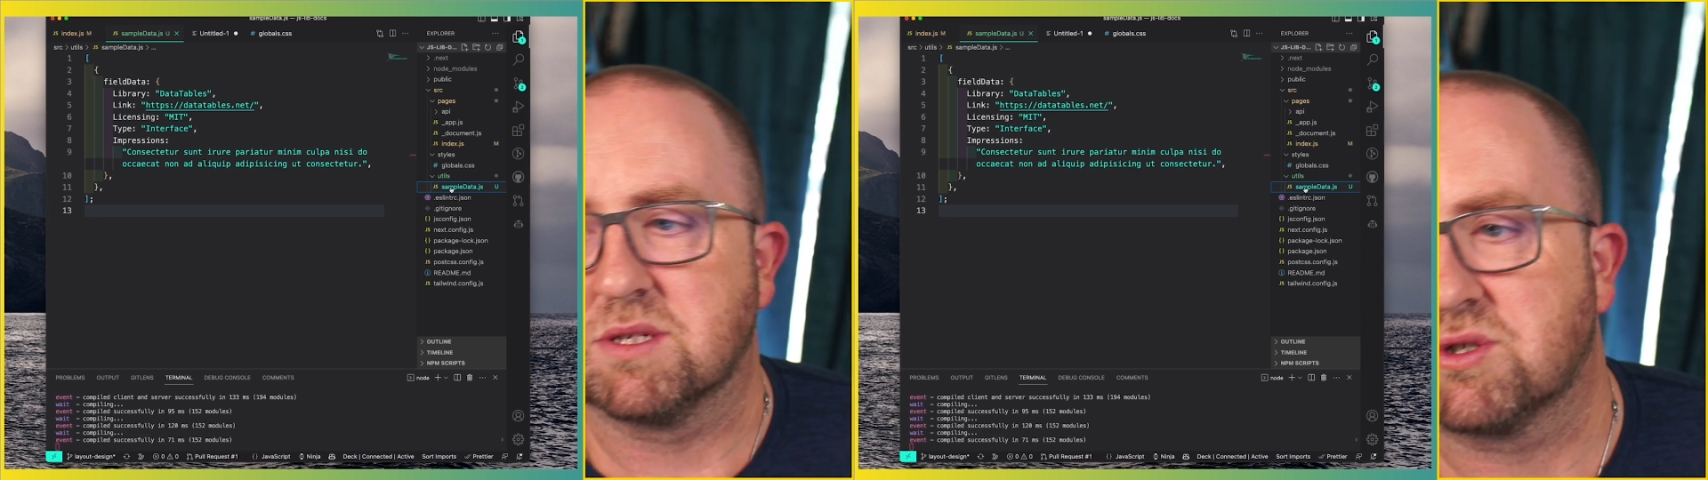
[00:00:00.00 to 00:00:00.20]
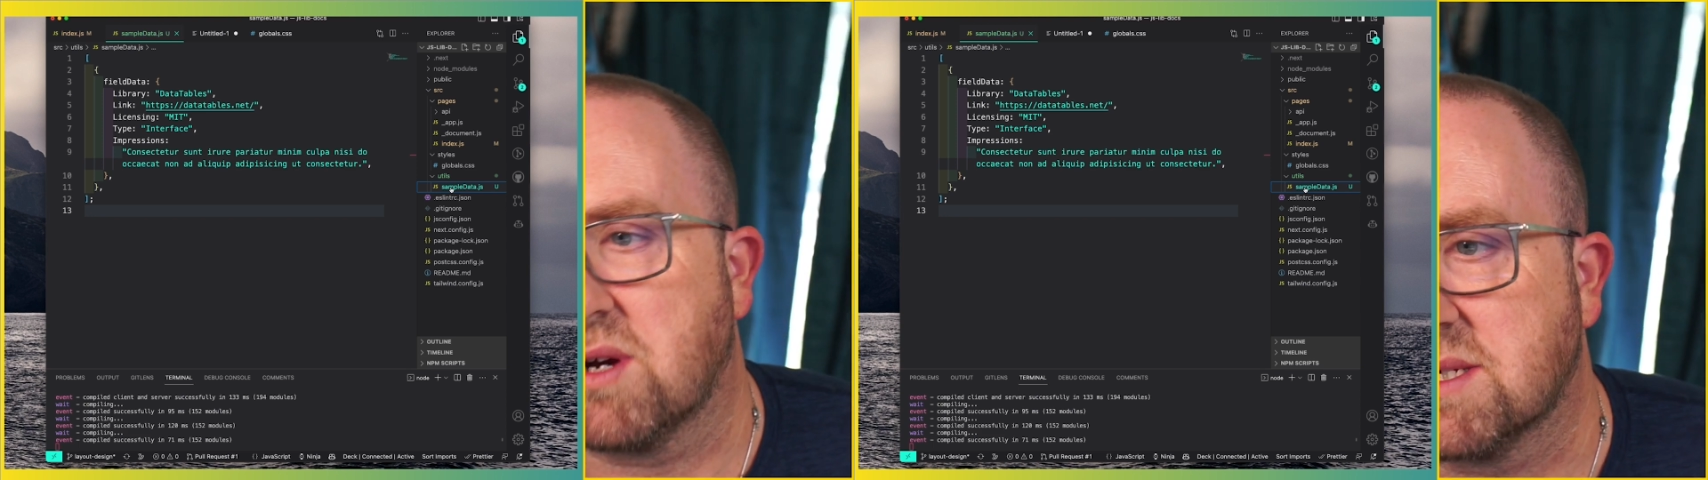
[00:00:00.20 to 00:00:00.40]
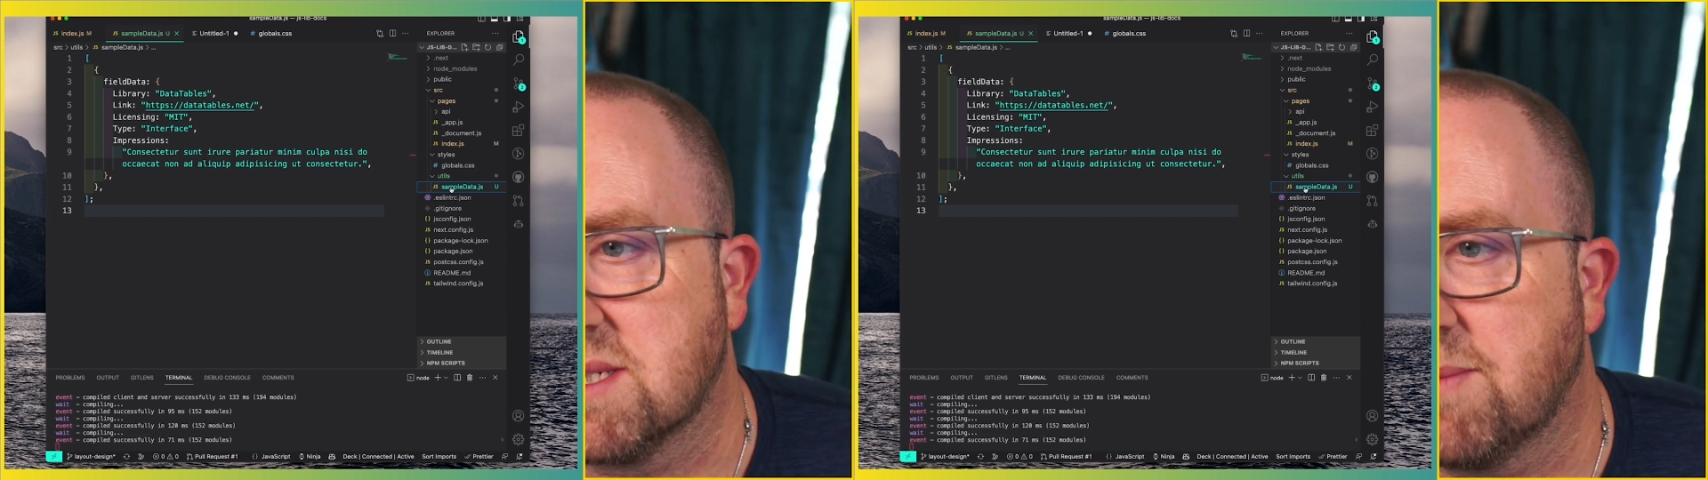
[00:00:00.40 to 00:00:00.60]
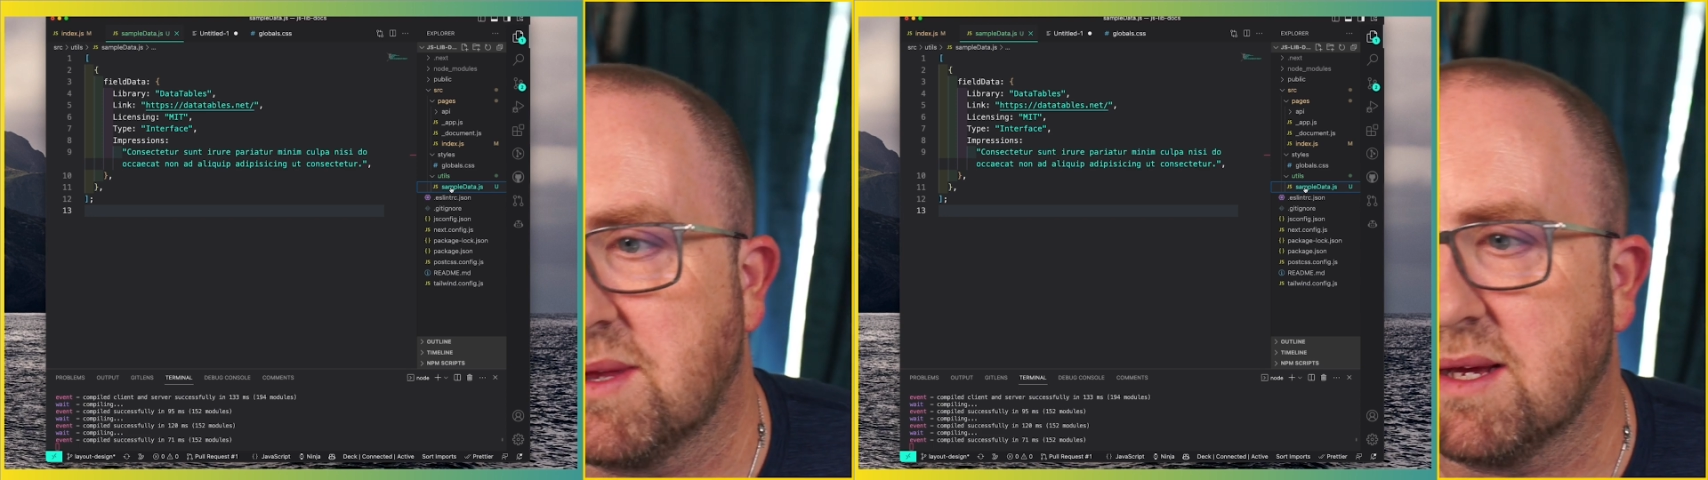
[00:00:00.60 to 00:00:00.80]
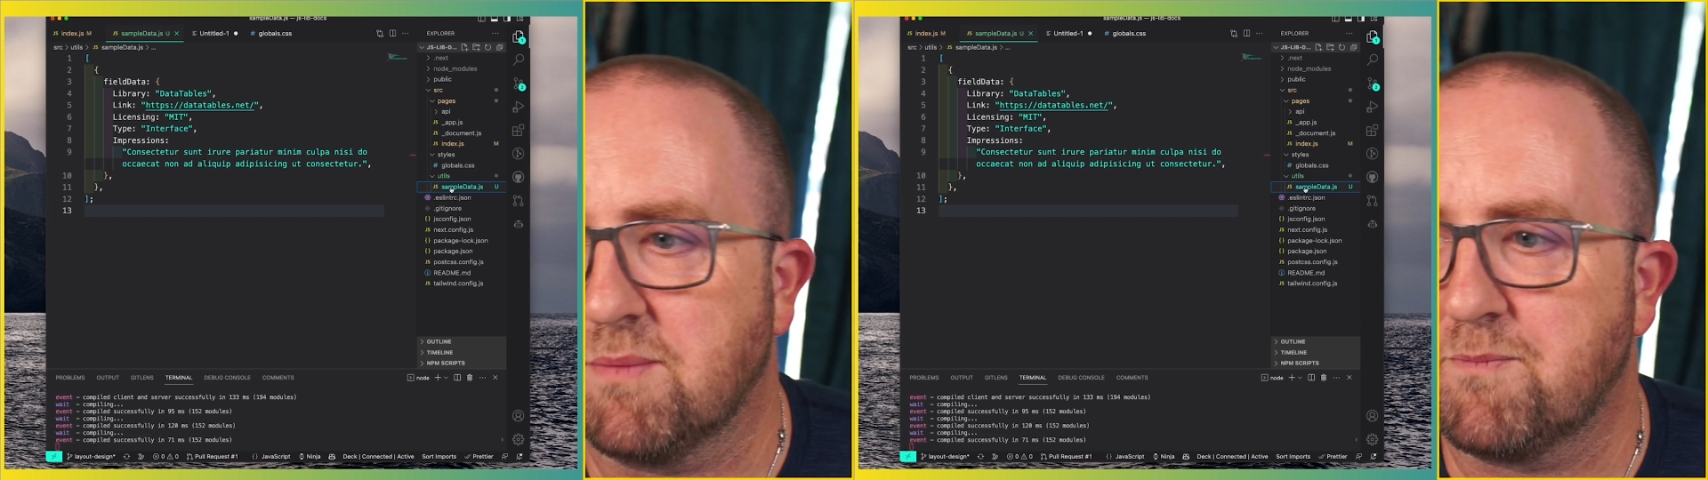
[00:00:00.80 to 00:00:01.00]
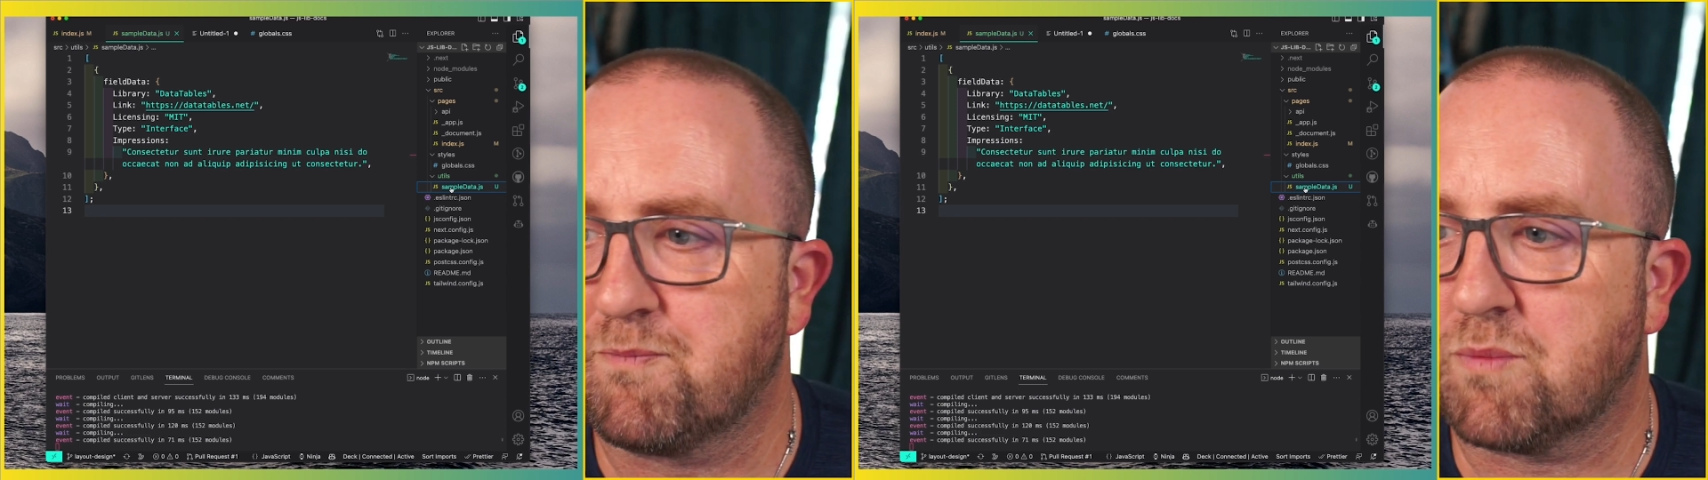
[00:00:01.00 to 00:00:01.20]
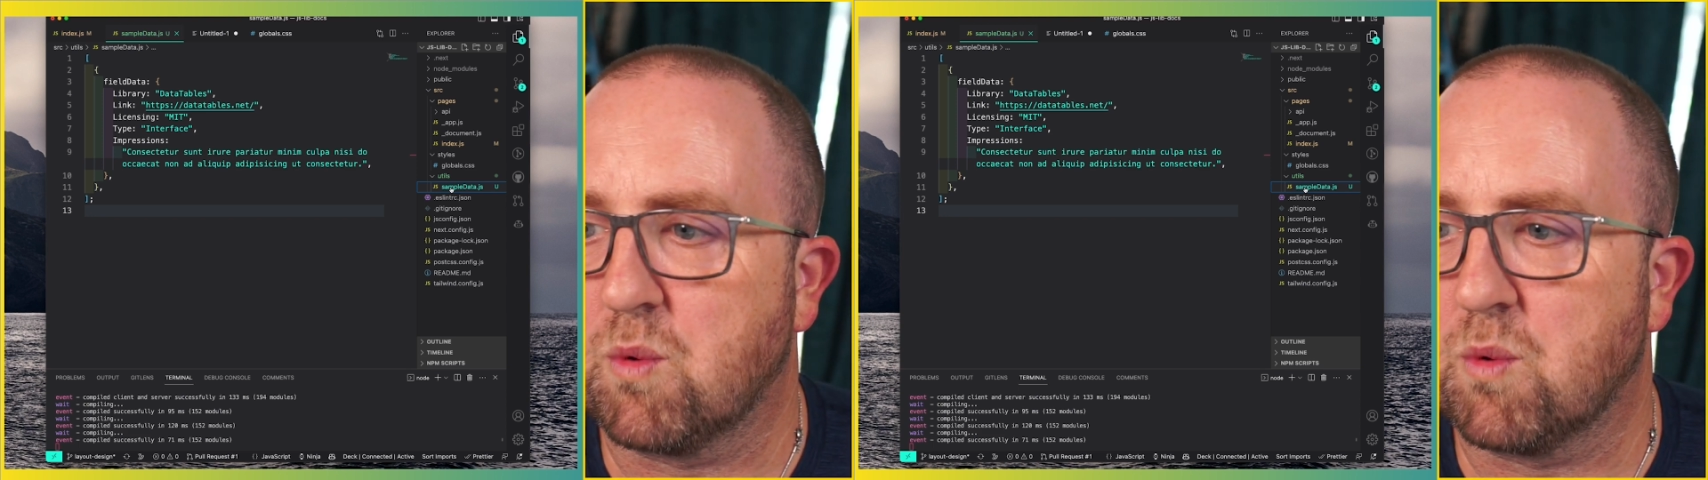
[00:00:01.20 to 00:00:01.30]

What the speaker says: construct something